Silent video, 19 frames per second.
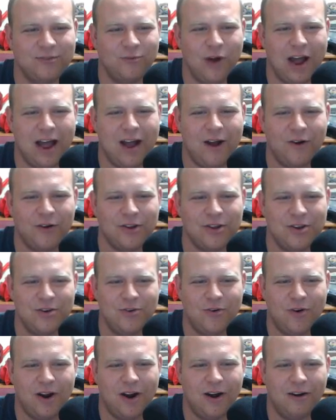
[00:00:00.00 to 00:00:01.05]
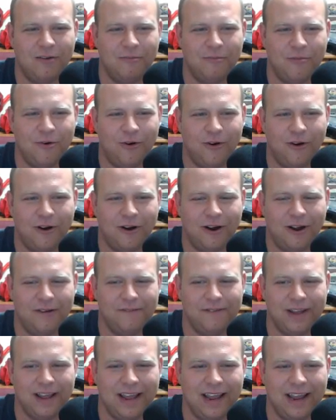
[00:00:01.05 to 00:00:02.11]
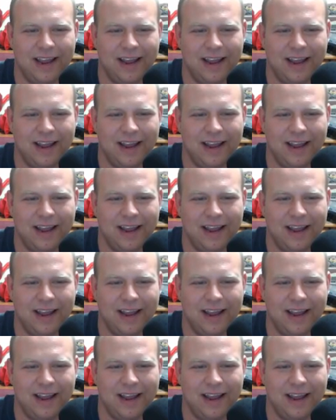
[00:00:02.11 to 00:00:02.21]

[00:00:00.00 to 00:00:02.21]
Wow, you are more of a